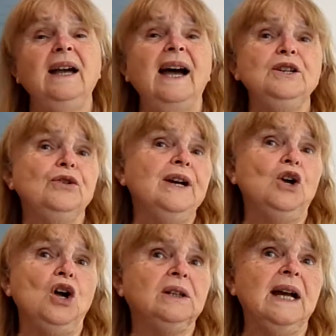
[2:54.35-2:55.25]
I tried
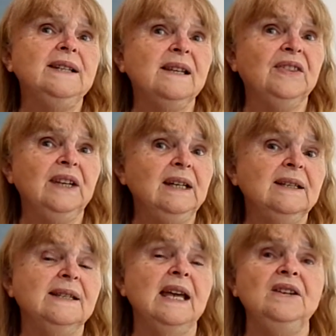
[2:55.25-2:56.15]
all kinds of
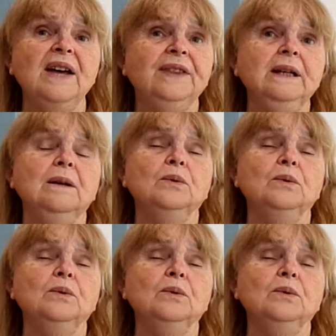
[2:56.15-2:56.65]
things, and nothing